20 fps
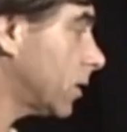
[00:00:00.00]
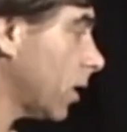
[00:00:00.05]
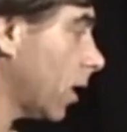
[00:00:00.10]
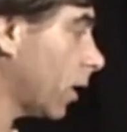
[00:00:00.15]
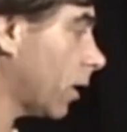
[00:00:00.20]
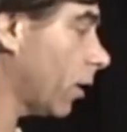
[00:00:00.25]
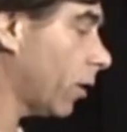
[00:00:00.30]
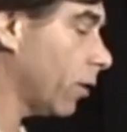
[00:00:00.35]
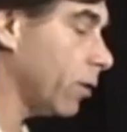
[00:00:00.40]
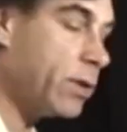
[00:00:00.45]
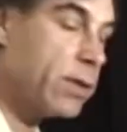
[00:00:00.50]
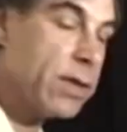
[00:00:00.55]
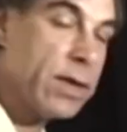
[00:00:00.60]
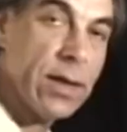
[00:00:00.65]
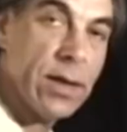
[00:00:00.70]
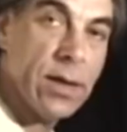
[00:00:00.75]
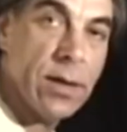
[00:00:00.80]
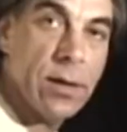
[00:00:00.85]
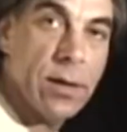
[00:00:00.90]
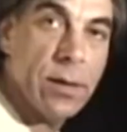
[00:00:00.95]
occurs
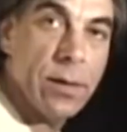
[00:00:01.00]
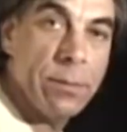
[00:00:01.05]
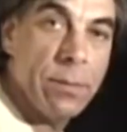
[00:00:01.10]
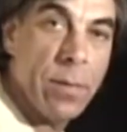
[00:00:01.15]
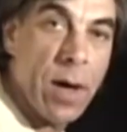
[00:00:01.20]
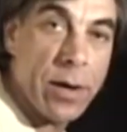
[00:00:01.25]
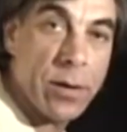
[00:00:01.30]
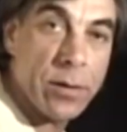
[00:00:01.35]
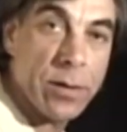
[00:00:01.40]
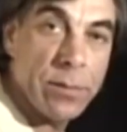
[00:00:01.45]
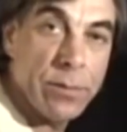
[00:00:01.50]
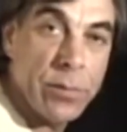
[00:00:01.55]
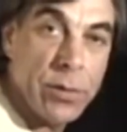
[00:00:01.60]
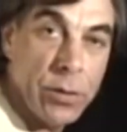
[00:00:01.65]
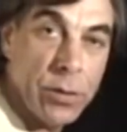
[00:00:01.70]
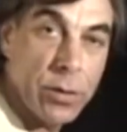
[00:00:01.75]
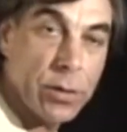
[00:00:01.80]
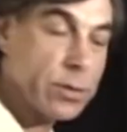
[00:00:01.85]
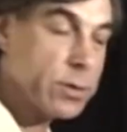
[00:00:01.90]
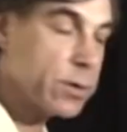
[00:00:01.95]
in modern
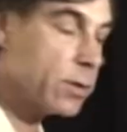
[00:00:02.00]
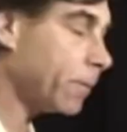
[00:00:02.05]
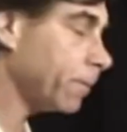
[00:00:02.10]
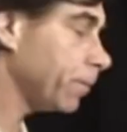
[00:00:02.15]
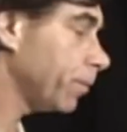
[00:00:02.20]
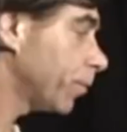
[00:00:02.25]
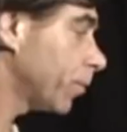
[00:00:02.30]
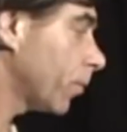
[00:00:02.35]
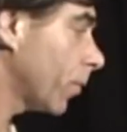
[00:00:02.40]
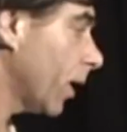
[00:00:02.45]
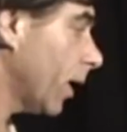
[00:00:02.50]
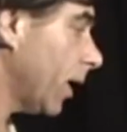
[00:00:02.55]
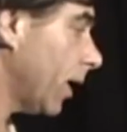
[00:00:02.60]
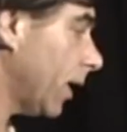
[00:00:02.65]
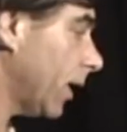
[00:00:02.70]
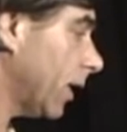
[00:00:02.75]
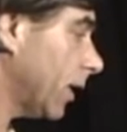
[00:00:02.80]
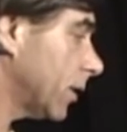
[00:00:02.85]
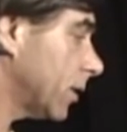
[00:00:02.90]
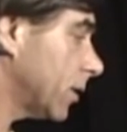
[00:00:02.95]
computers
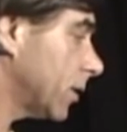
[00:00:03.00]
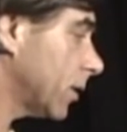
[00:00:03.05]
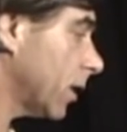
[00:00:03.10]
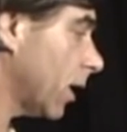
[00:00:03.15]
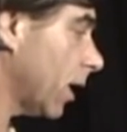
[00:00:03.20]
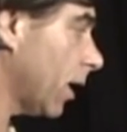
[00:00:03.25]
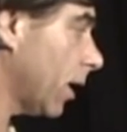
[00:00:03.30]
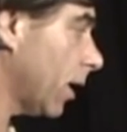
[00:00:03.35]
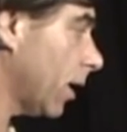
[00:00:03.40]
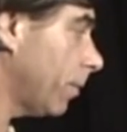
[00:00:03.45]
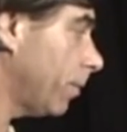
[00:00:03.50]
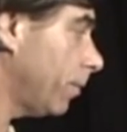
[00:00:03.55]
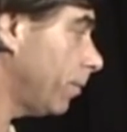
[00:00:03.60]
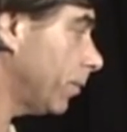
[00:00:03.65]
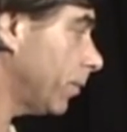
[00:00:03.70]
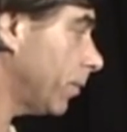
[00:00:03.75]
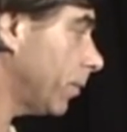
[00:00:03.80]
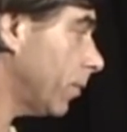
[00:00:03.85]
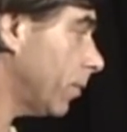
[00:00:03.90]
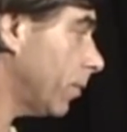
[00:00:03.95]
is uh,
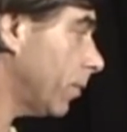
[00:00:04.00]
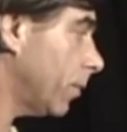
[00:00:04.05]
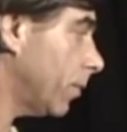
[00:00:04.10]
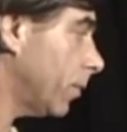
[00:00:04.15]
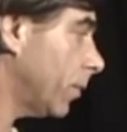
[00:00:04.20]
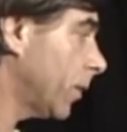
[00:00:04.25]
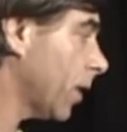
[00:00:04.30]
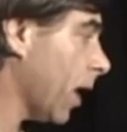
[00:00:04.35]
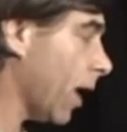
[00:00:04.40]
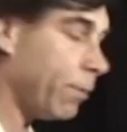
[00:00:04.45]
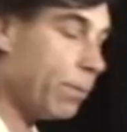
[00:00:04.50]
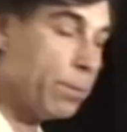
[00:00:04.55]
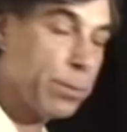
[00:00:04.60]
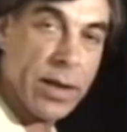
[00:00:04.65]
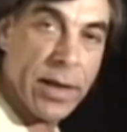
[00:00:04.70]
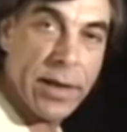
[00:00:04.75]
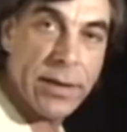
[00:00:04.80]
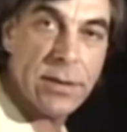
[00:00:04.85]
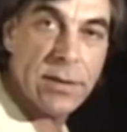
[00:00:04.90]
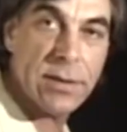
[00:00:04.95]
not
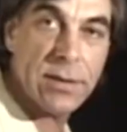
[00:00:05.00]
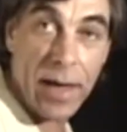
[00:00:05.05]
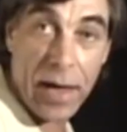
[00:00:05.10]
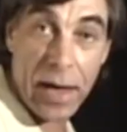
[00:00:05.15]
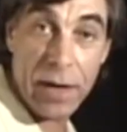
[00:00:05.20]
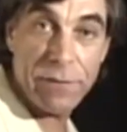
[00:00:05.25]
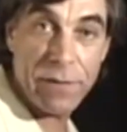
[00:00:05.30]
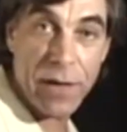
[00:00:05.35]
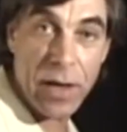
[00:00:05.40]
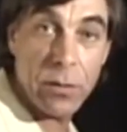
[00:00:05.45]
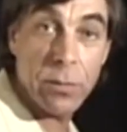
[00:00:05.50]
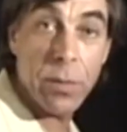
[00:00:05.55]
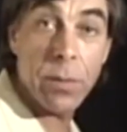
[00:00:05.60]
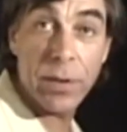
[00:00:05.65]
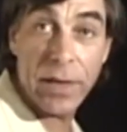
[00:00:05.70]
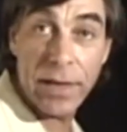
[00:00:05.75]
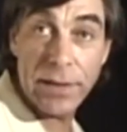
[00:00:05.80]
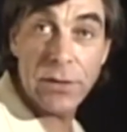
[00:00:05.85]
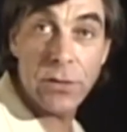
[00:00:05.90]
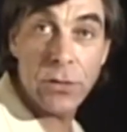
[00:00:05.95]
place 10 value, but
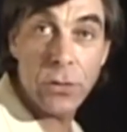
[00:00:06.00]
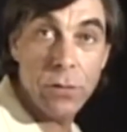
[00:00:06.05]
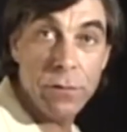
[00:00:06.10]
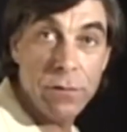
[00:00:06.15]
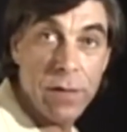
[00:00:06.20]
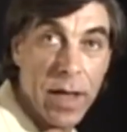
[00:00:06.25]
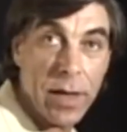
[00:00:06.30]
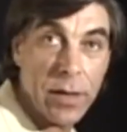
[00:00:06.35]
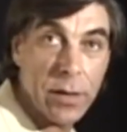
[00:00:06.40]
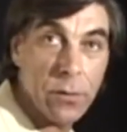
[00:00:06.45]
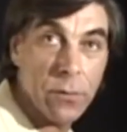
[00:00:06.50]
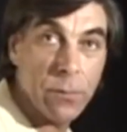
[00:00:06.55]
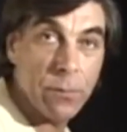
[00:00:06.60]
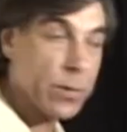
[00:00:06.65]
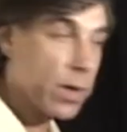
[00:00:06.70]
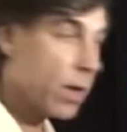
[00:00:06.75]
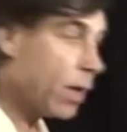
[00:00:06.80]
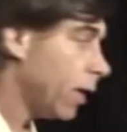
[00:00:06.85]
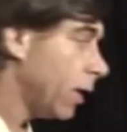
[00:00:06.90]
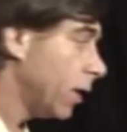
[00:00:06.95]
place 2 value.
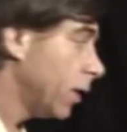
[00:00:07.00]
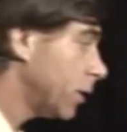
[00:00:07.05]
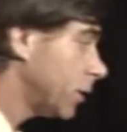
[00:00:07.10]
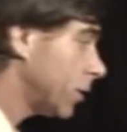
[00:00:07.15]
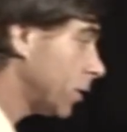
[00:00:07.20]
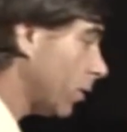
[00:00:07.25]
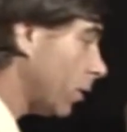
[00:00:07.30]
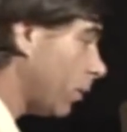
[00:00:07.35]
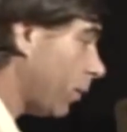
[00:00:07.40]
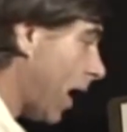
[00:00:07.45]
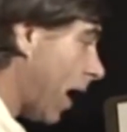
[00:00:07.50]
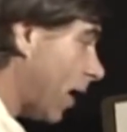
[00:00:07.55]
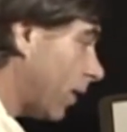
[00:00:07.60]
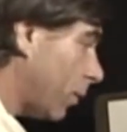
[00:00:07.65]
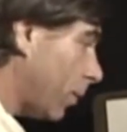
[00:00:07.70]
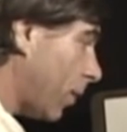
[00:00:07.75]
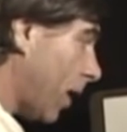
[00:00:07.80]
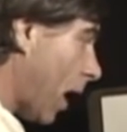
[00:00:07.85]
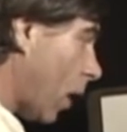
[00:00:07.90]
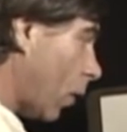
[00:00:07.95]
So the their
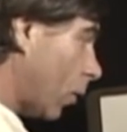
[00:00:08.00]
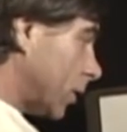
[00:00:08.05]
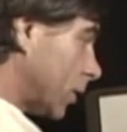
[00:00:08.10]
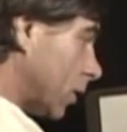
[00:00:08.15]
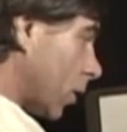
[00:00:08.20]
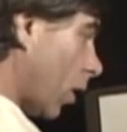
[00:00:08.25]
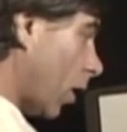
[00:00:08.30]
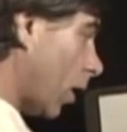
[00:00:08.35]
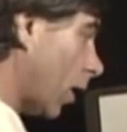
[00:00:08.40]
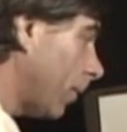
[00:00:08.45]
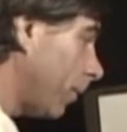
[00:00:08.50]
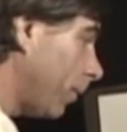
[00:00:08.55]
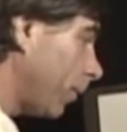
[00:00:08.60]
powers are